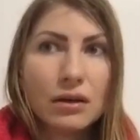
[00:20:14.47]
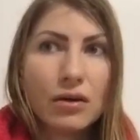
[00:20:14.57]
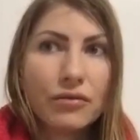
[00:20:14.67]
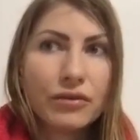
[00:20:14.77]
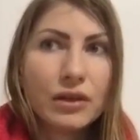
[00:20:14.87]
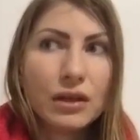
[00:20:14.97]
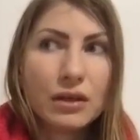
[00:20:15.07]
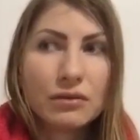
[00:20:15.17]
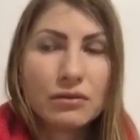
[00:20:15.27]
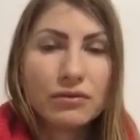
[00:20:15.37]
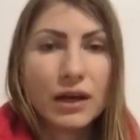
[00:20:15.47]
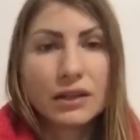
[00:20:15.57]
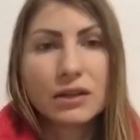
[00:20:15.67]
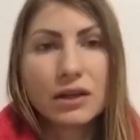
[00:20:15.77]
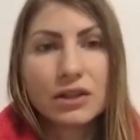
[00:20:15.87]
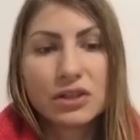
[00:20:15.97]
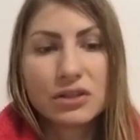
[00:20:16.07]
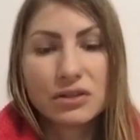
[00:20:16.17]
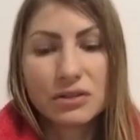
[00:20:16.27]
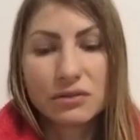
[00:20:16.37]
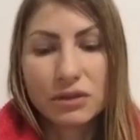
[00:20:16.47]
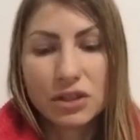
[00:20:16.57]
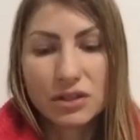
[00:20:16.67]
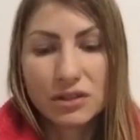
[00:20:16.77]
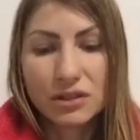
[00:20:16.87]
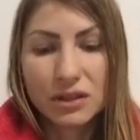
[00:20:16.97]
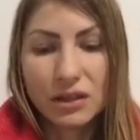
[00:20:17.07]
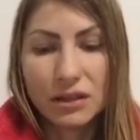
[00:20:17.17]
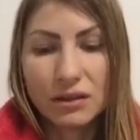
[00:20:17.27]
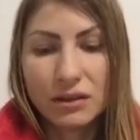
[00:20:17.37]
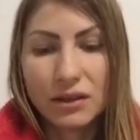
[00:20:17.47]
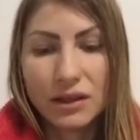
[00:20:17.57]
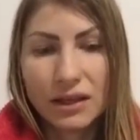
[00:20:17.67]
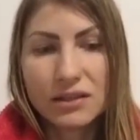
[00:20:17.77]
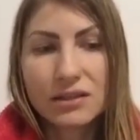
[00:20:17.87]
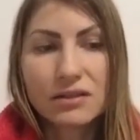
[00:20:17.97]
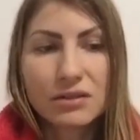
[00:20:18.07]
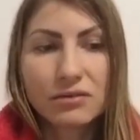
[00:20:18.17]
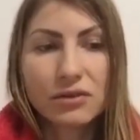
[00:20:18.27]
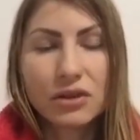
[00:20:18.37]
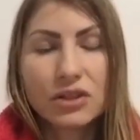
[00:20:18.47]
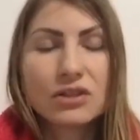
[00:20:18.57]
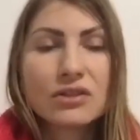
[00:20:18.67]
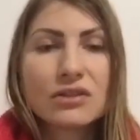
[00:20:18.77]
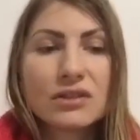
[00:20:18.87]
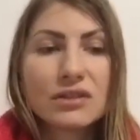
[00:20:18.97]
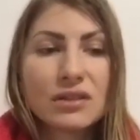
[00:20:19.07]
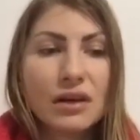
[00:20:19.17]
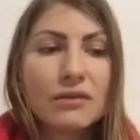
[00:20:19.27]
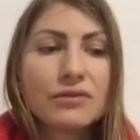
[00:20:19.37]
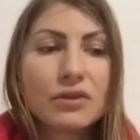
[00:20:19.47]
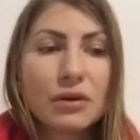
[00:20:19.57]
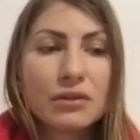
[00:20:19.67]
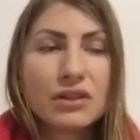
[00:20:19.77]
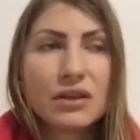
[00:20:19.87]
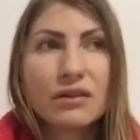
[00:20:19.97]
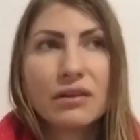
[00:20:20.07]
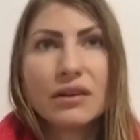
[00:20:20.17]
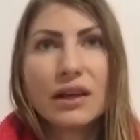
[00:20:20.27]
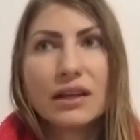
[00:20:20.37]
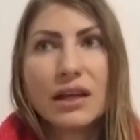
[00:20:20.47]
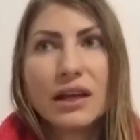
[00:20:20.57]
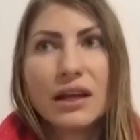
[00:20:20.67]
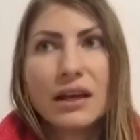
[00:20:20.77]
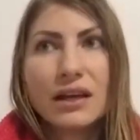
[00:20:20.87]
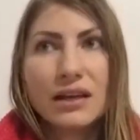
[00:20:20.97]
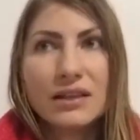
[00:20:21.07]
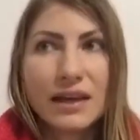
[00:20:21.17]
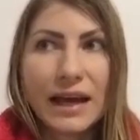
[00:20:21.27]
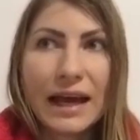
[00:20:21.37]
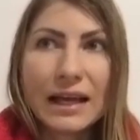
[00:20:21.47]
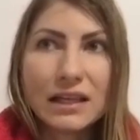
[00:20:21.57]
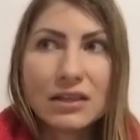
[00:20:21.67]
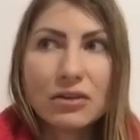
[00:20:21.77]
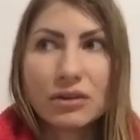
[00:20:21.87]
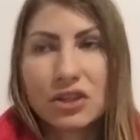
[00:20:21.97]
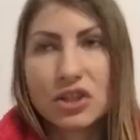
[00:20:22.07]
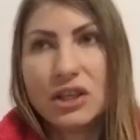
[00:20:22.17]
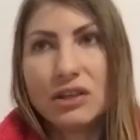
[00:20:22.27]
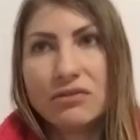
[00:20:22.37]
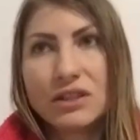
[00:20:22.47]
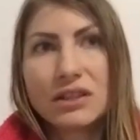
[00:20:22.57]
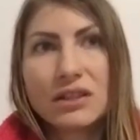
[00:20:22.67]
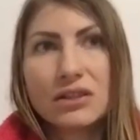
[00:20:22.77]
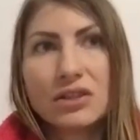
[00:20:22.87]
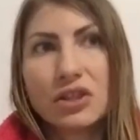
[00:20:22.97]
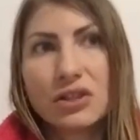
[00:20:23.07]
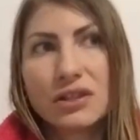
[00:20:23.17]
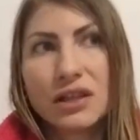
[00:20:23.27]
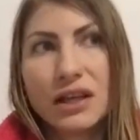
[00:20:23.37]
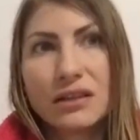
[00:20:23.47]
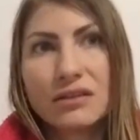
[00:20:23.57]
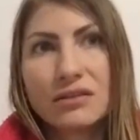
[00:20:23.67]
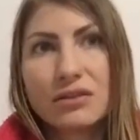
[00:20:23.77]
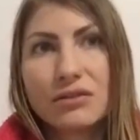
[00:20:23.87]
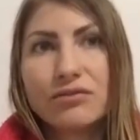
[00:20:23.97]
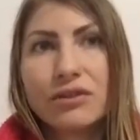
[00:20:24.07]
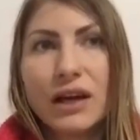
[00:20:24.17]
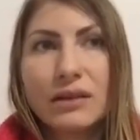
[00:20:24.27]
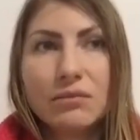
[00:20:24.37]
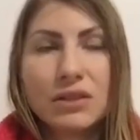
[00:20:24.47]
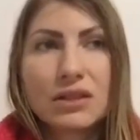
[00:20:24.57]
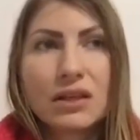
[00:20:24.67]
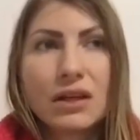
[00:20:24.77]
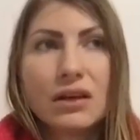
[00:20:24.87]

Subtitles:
of the refined consciousness, which is the essence of consciousness itself. So it's nothing that is added or achieved. It's just that there is refinement